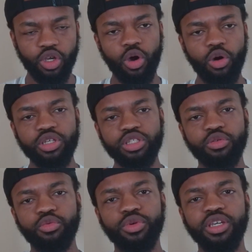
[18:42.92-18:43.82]
goal is
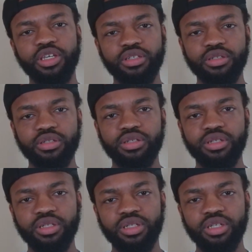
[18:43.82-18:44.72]
to win,
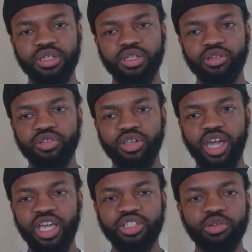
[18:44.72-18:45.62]
you
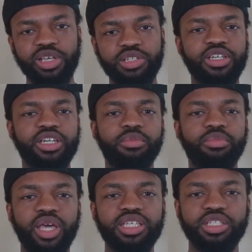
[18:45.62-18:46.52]
kind of get to a place where you get
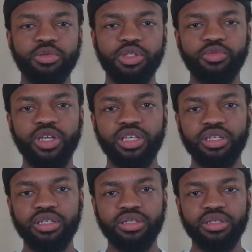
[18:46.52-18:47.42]
complacent with
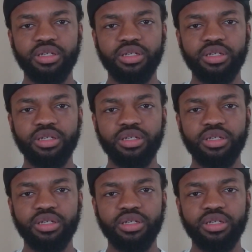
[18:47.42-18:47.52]
winning.